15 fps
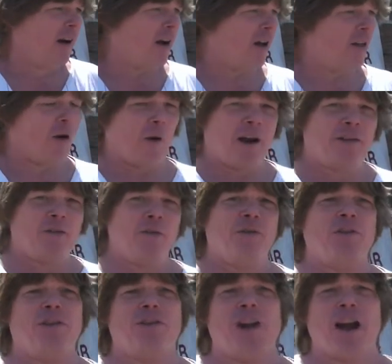although I do
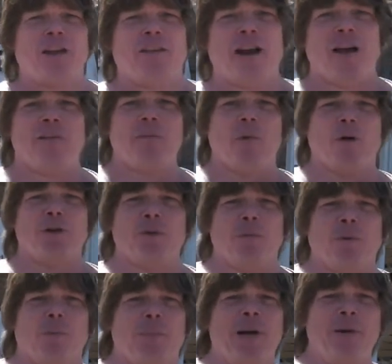suggest having
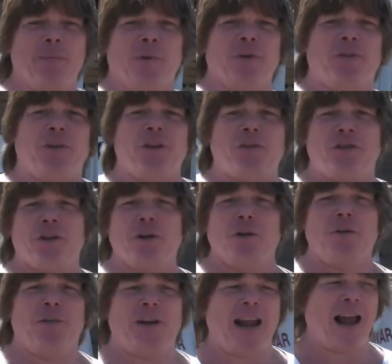multiple people assist you
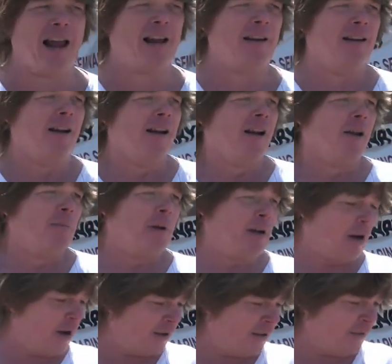if you can,
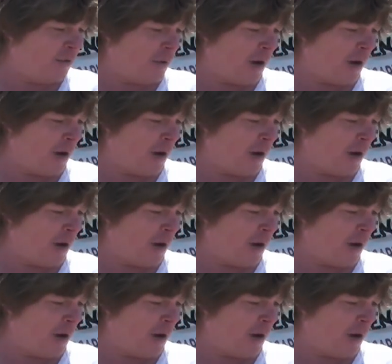because if you